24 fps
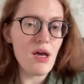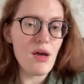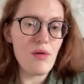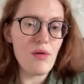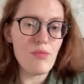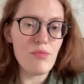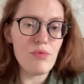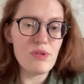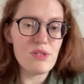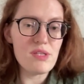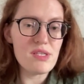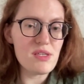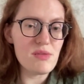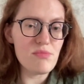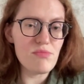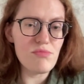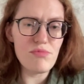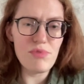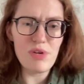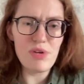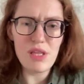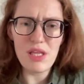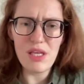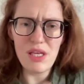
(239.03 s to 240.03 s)
with some
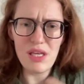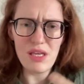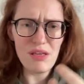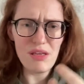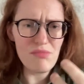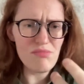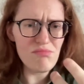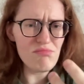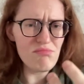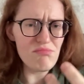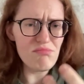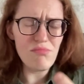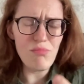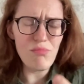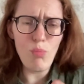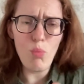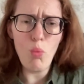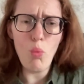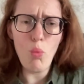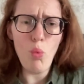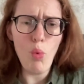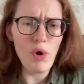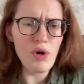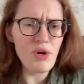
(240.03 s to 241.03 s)
really
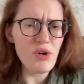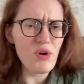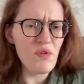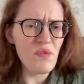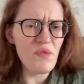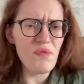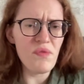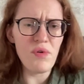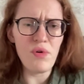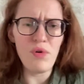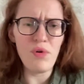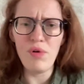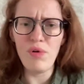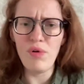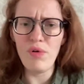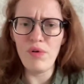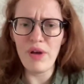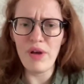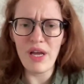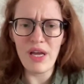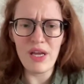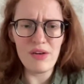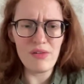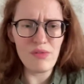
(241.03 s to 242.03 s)
wonderful
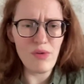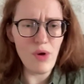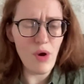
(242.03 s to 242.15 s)
and